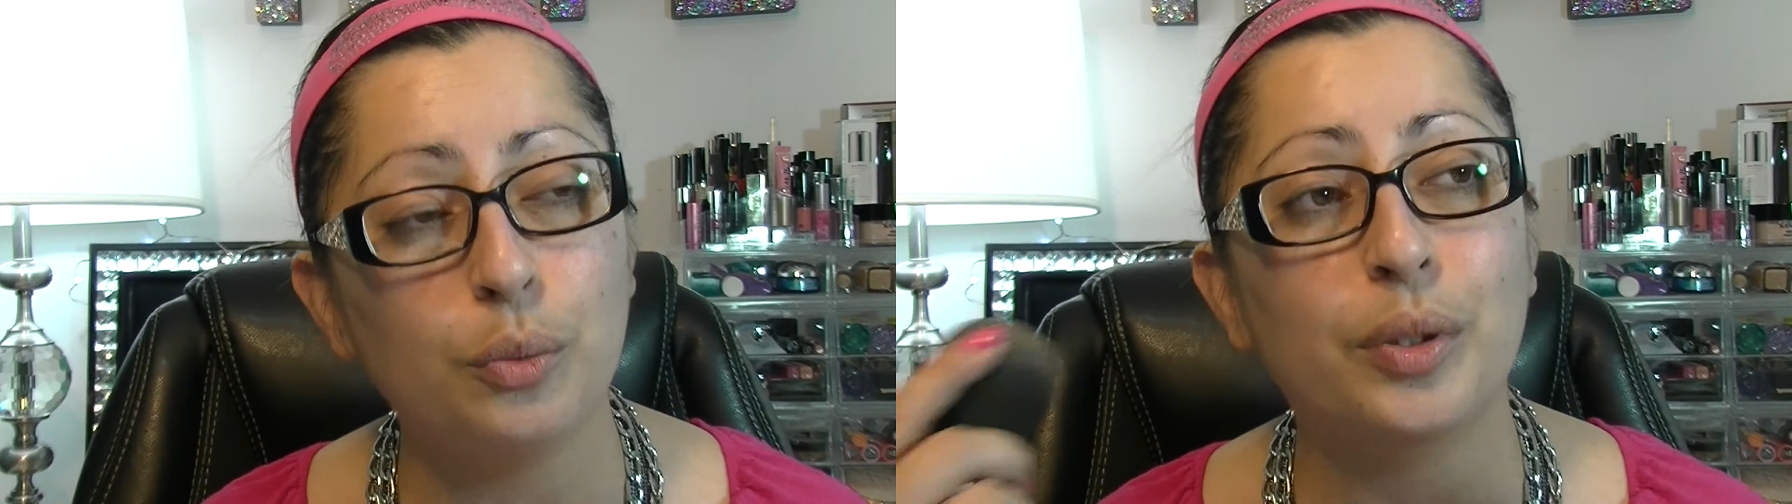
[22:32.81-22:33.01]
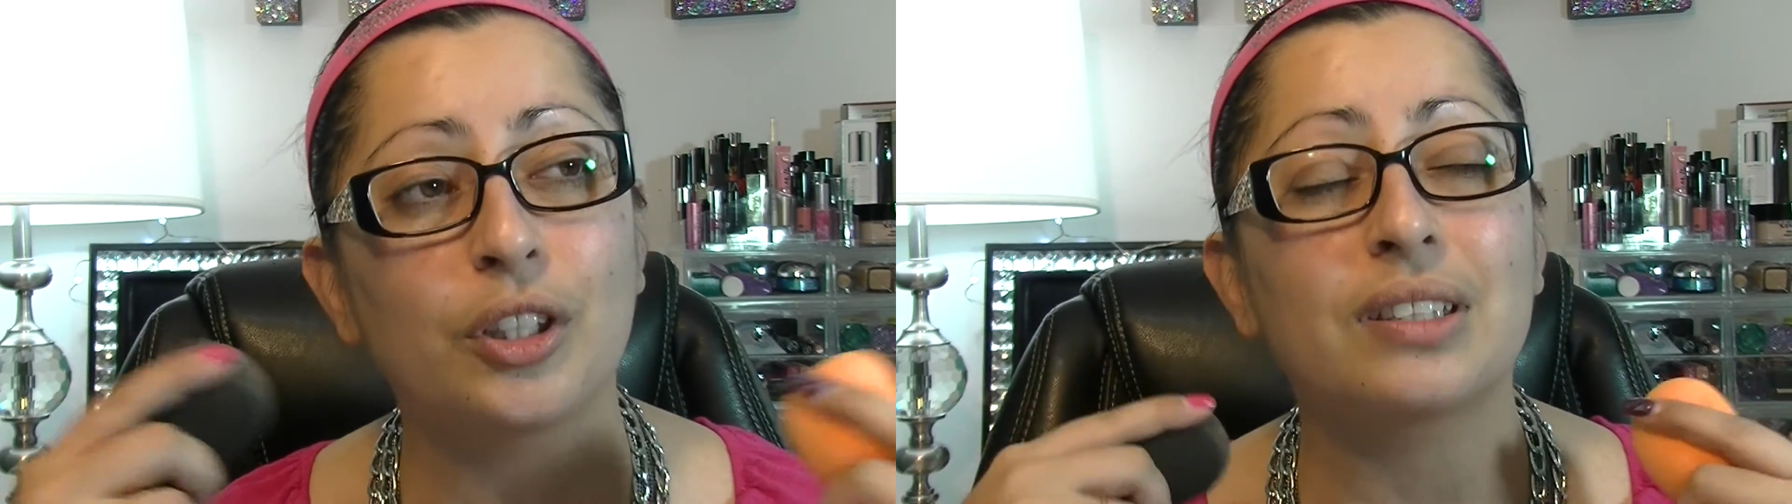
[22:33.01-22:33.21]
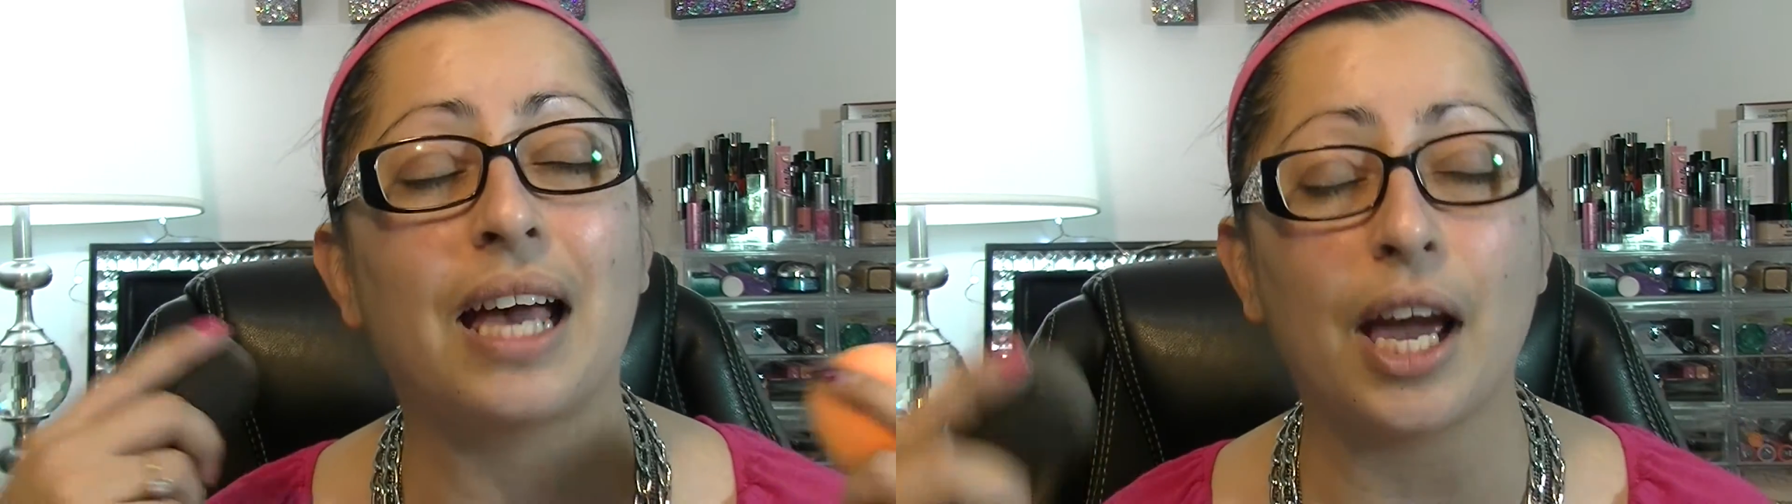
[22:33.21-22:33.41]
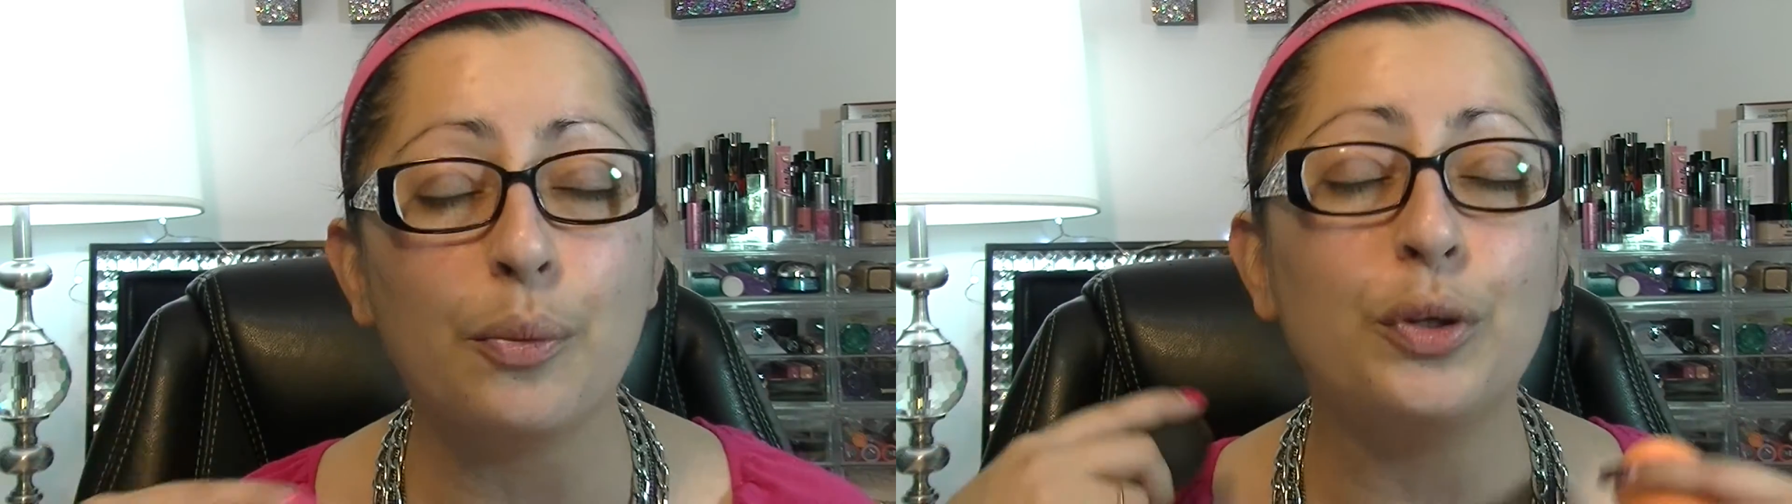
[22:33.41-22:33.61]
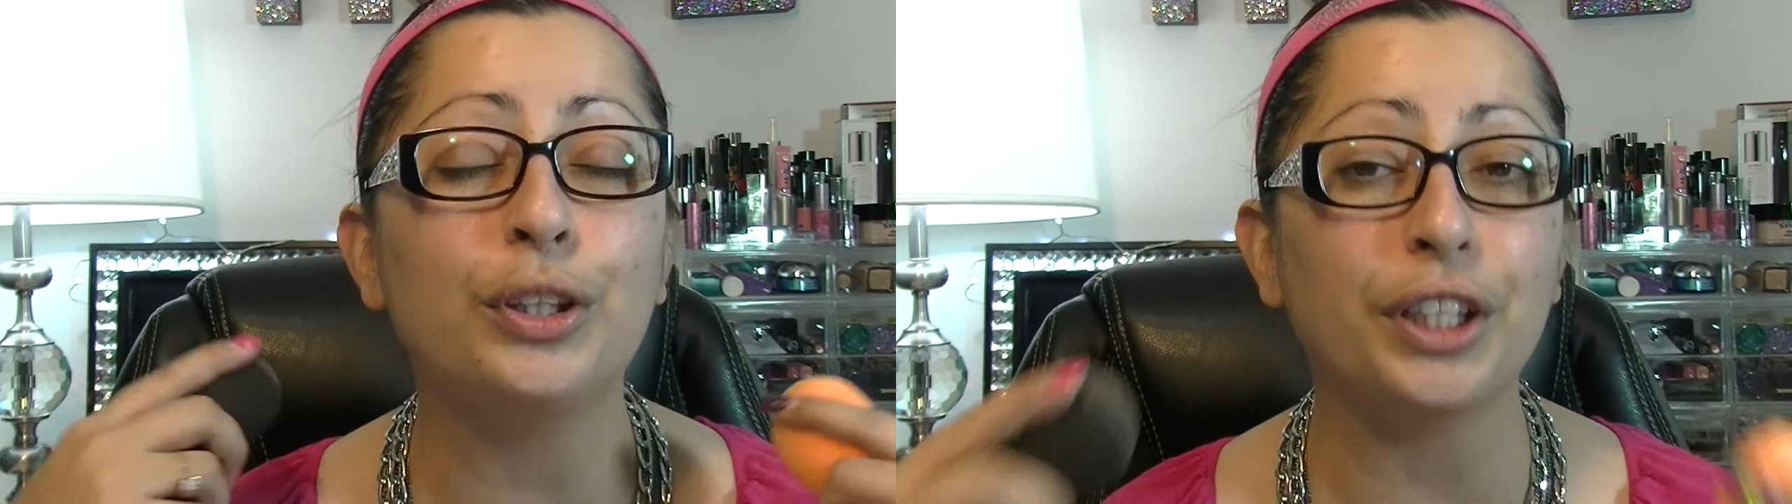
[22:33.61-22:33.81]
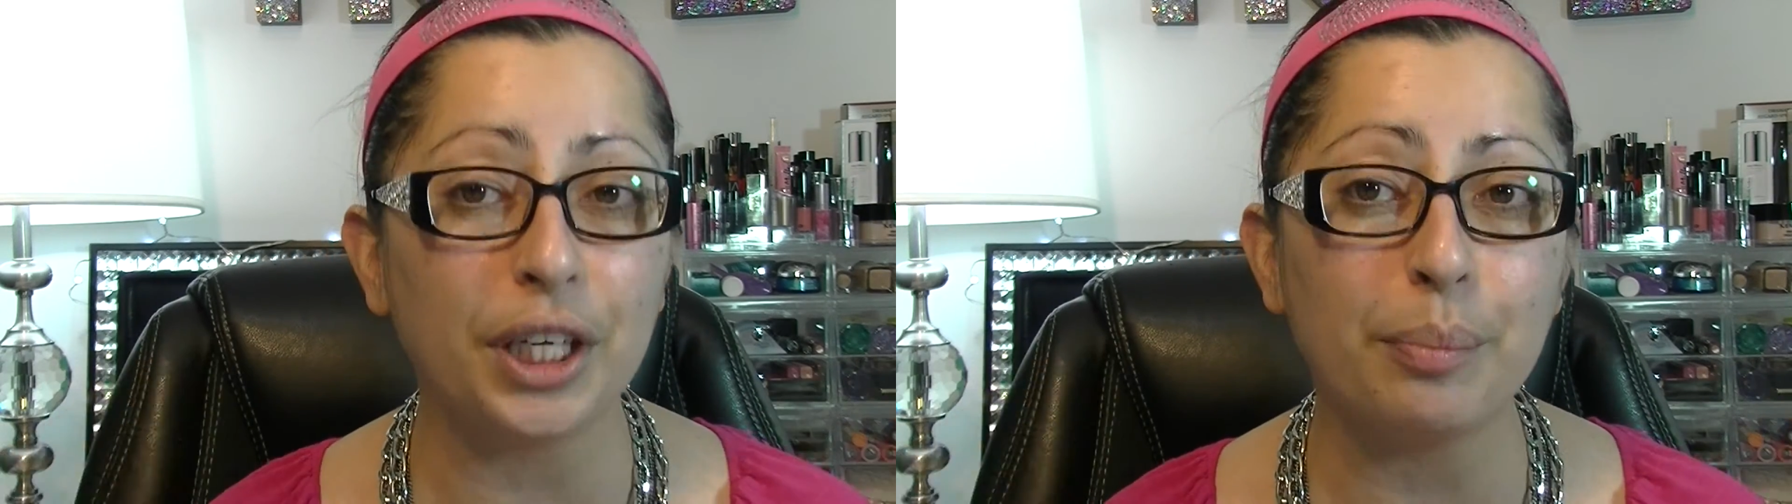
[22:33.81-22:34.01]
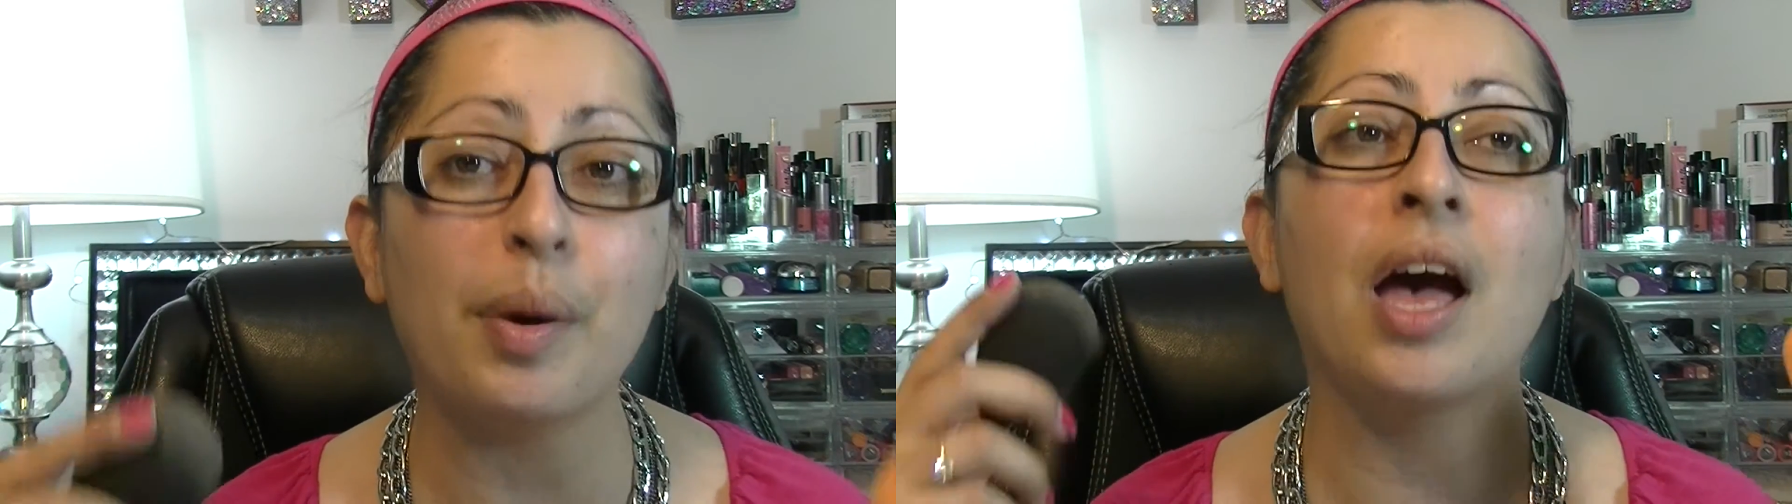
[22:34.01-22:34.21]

because I will keep